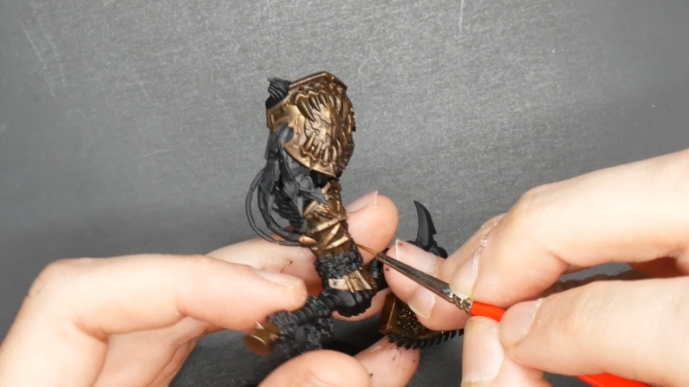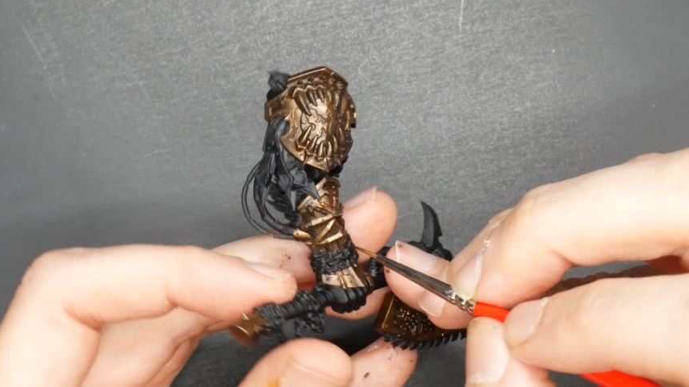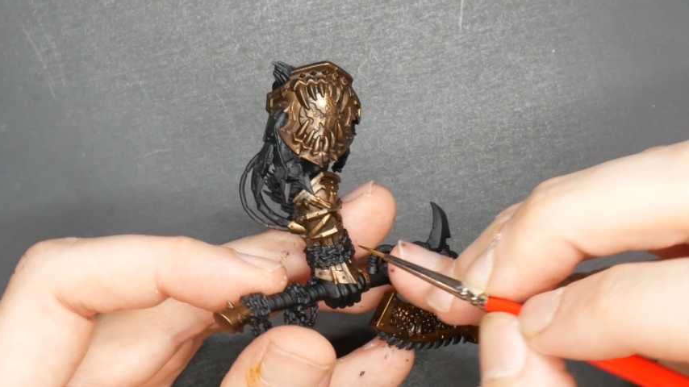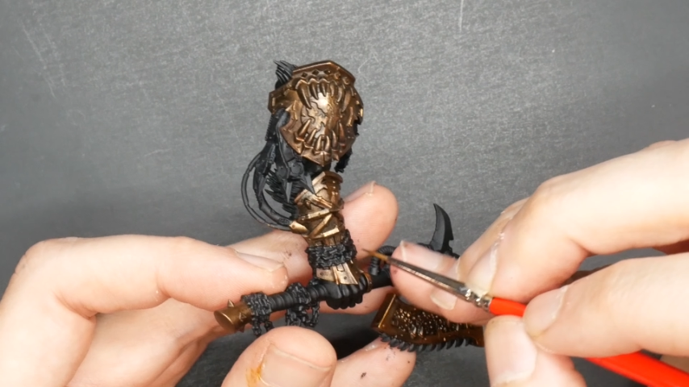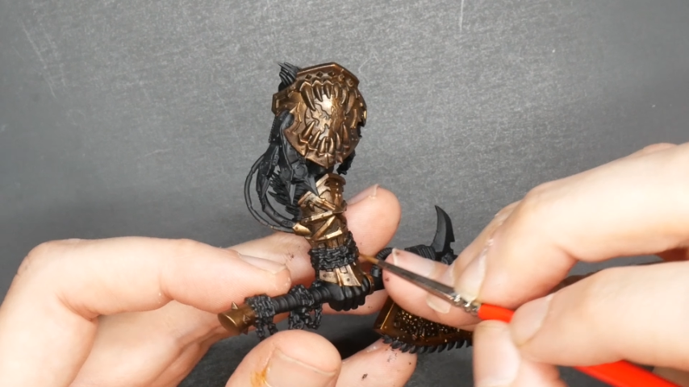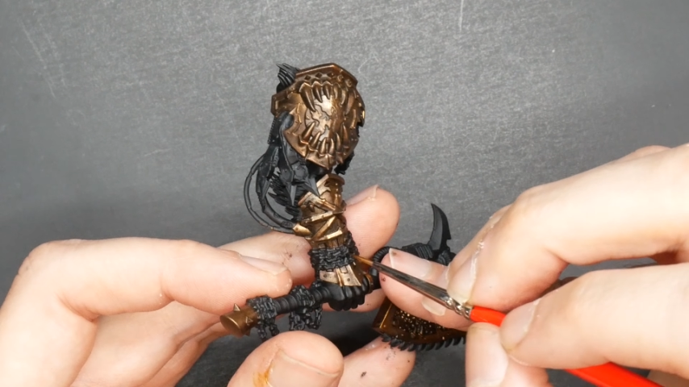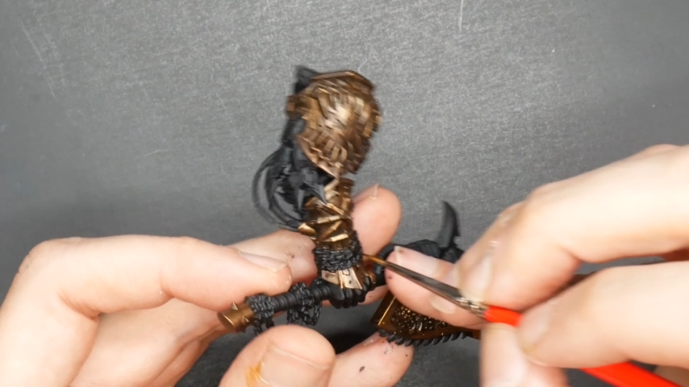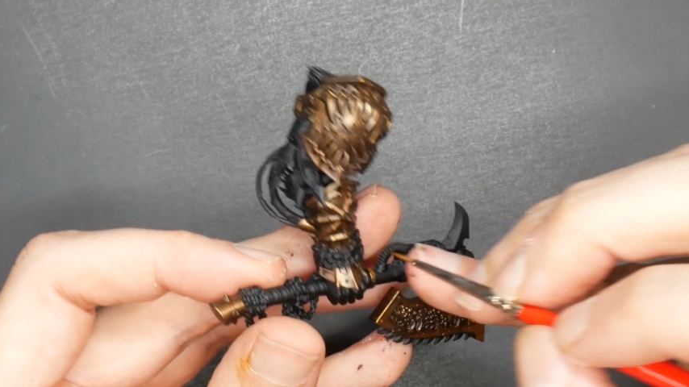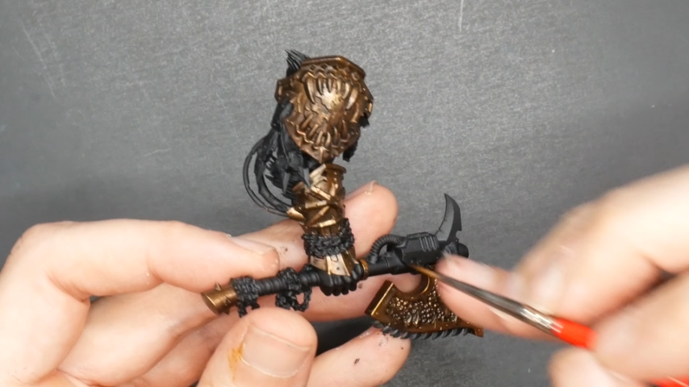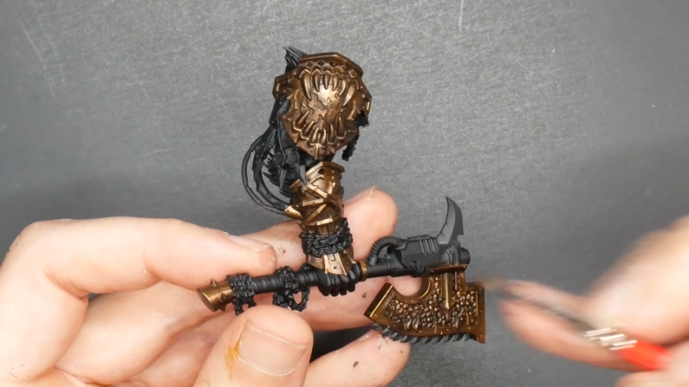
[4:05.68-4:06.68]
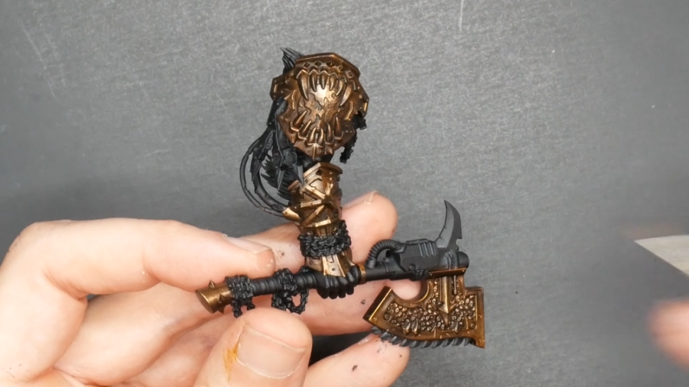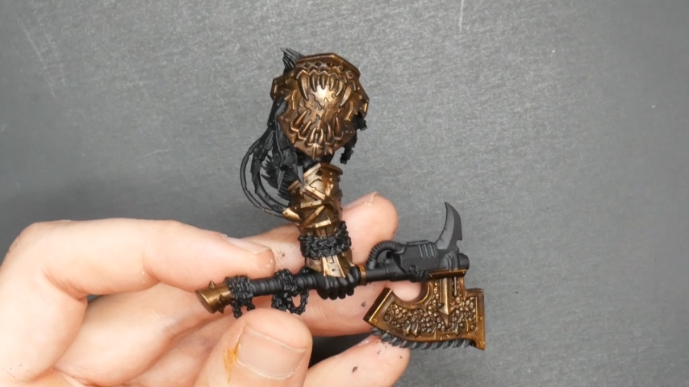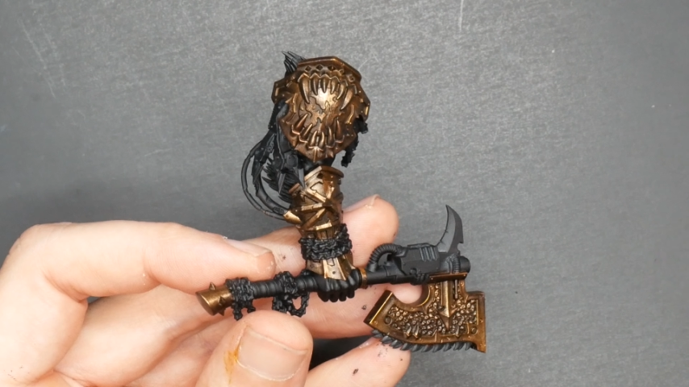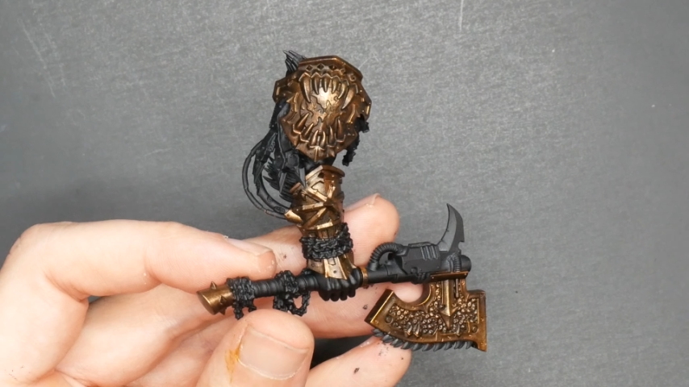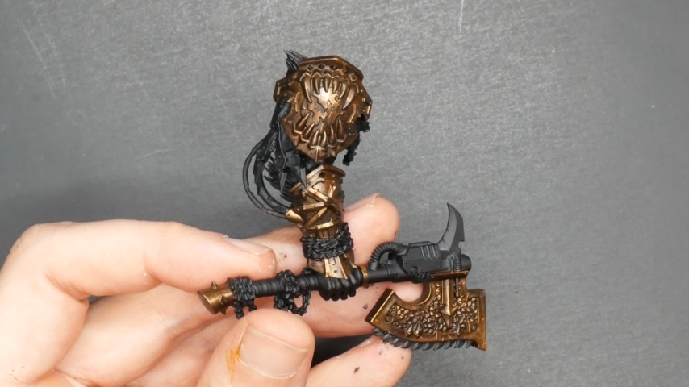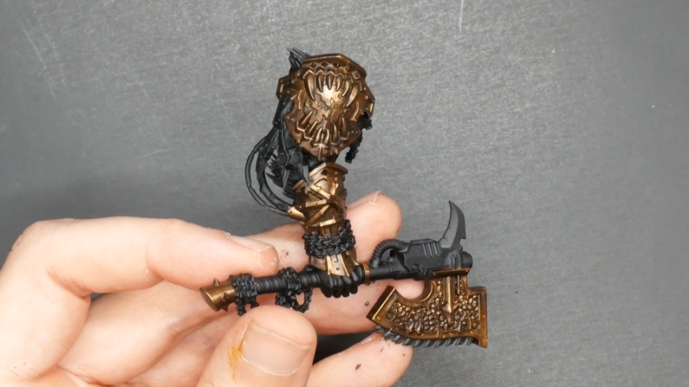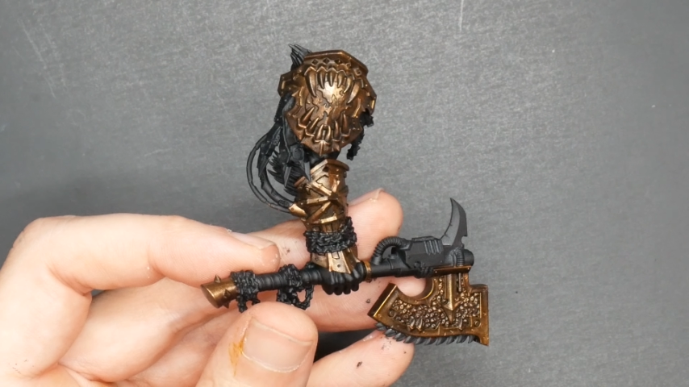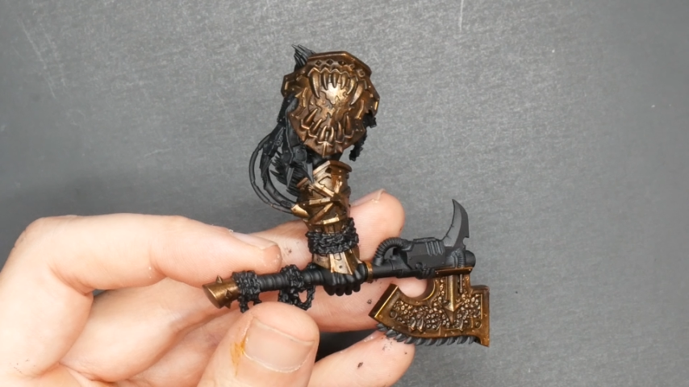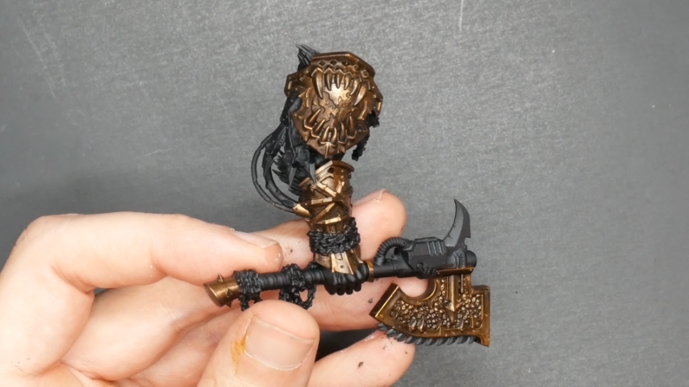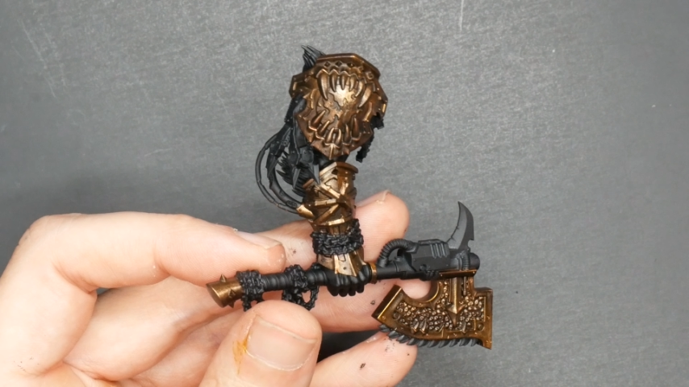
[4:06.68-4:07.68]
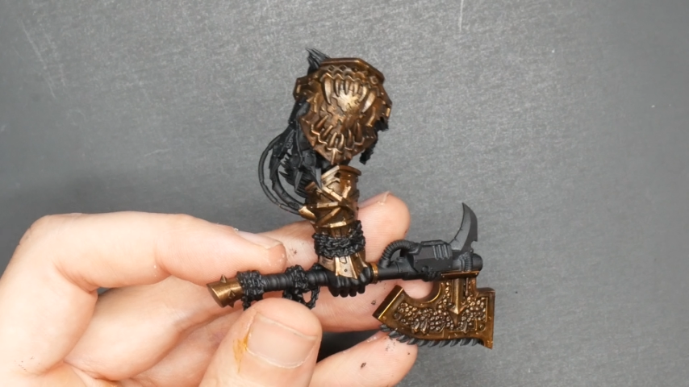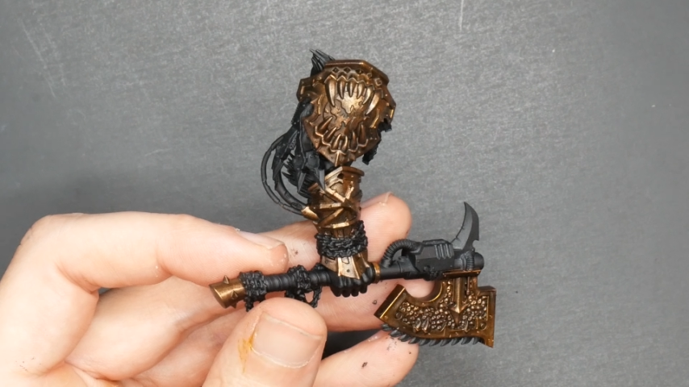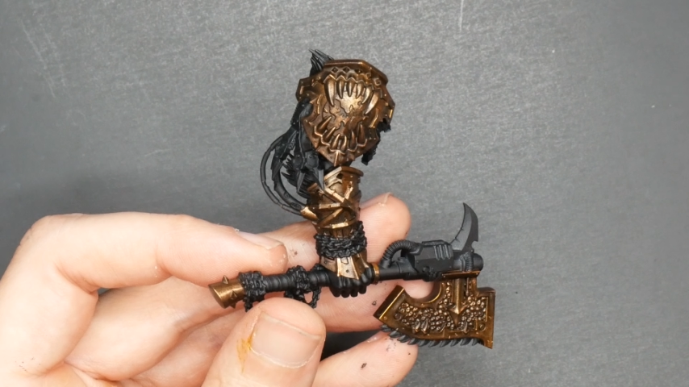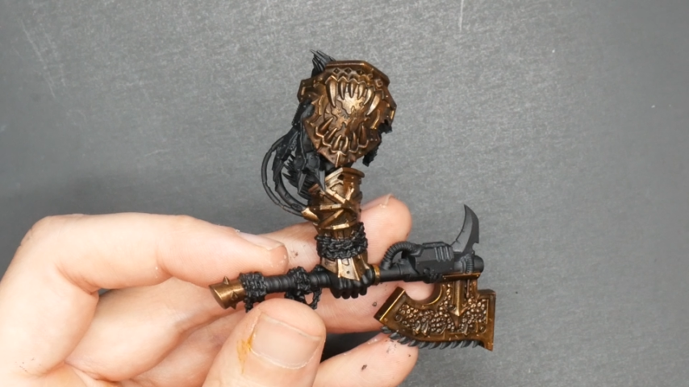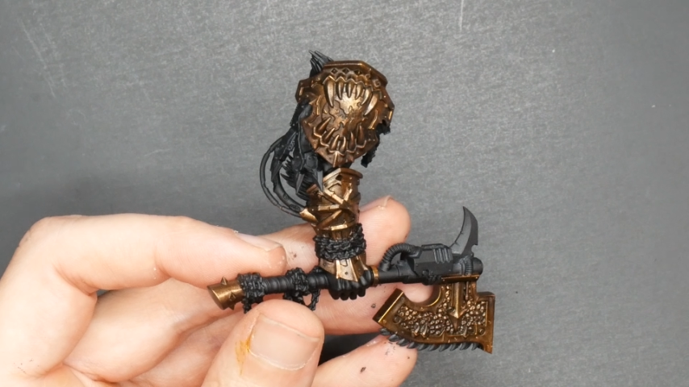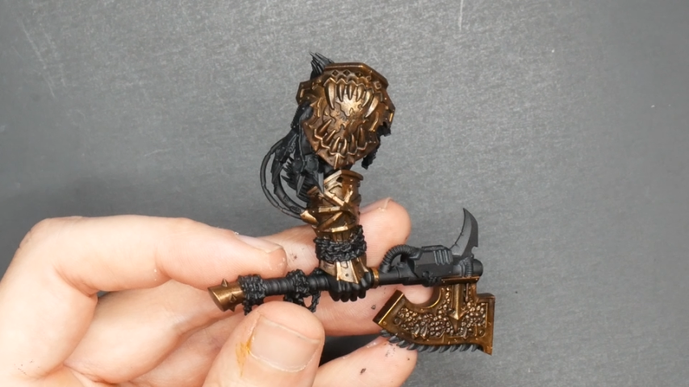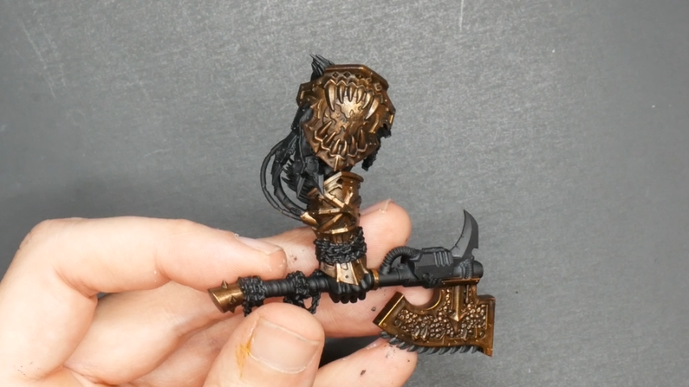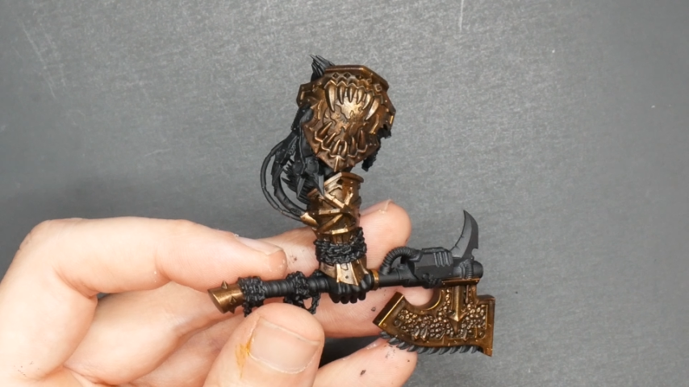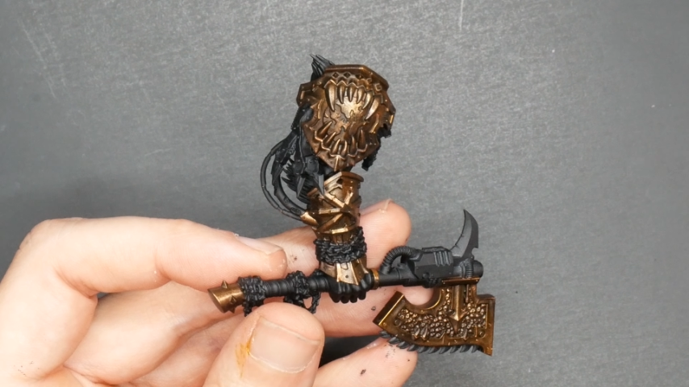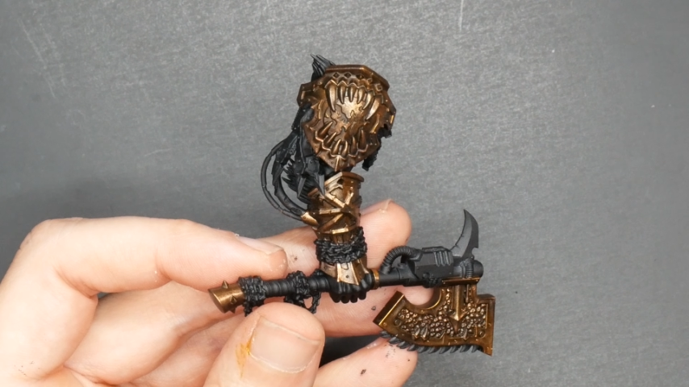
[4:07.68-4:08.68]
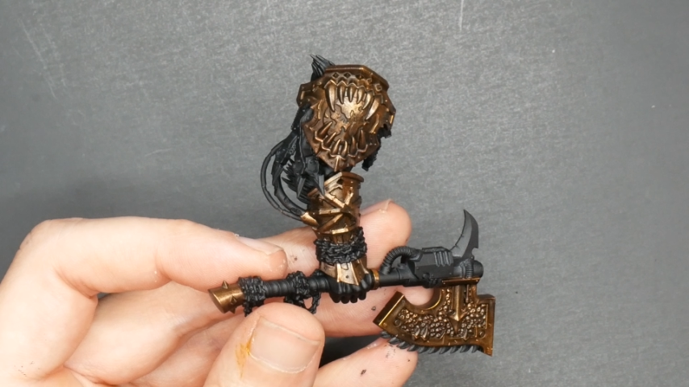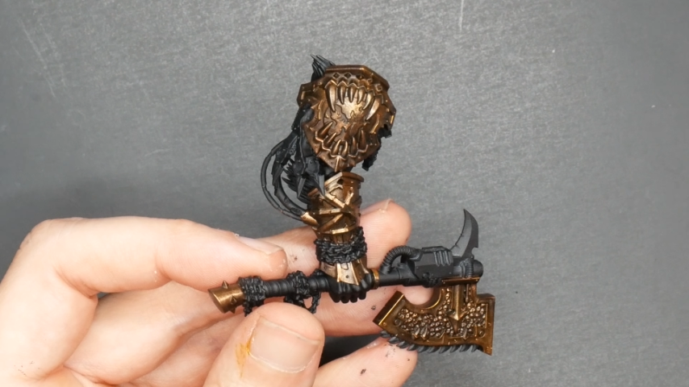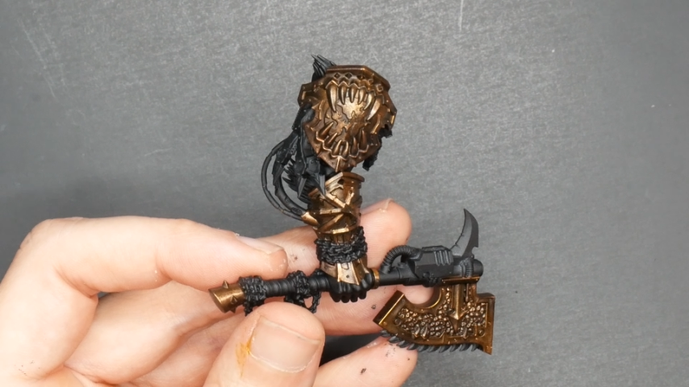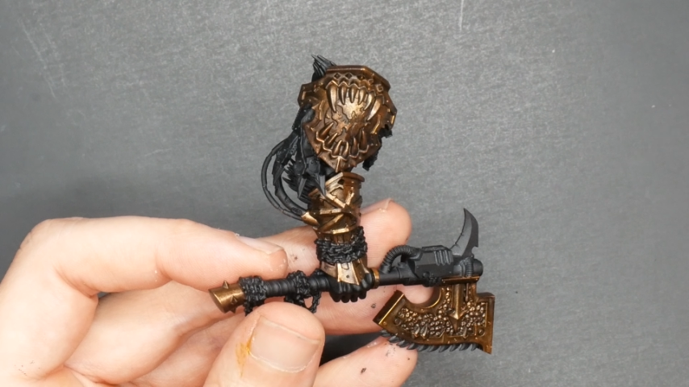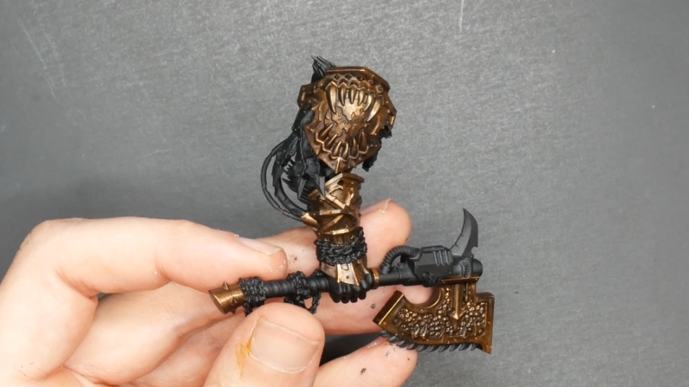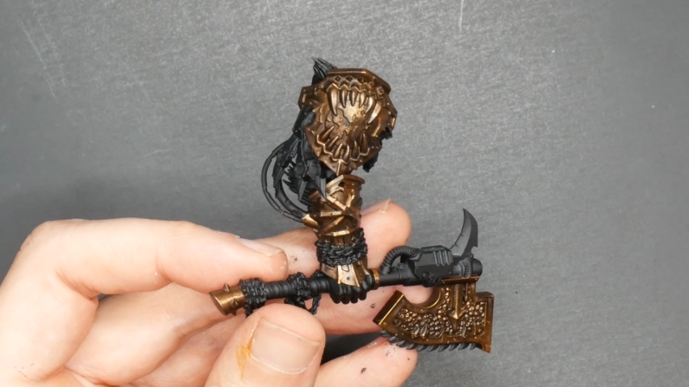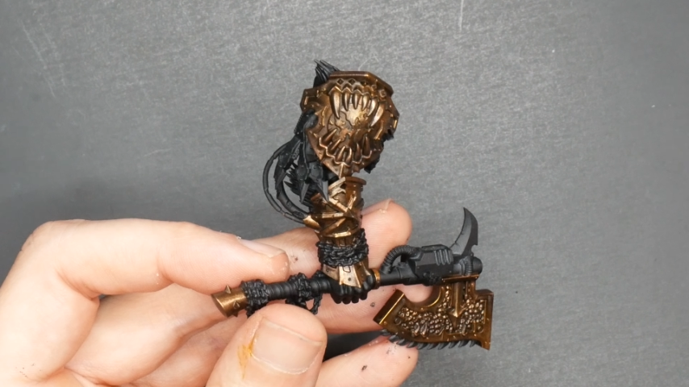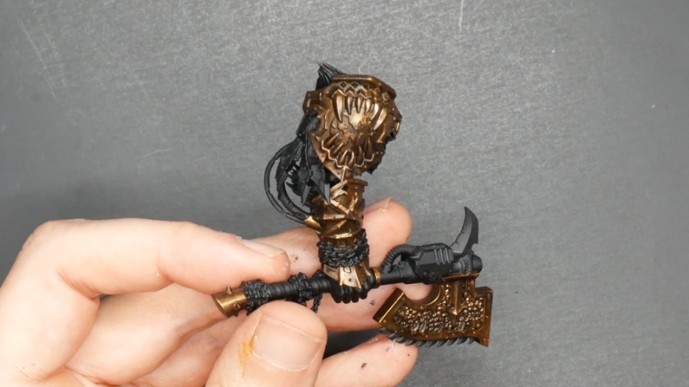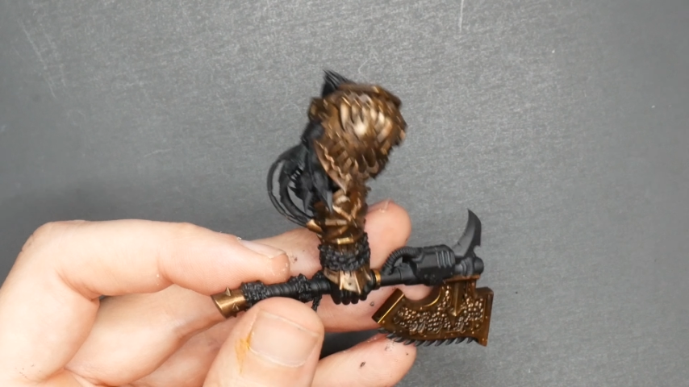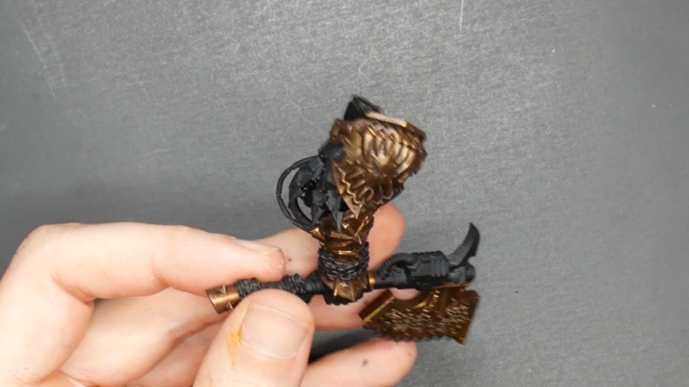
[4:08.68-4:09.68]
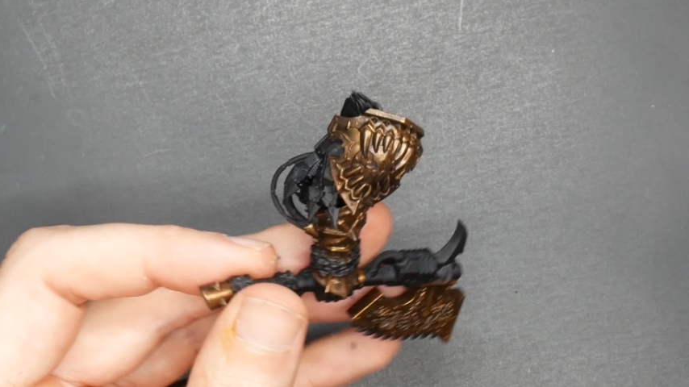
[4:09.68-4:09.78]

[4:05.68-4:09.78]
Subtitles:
Nobody's mouth can be seen.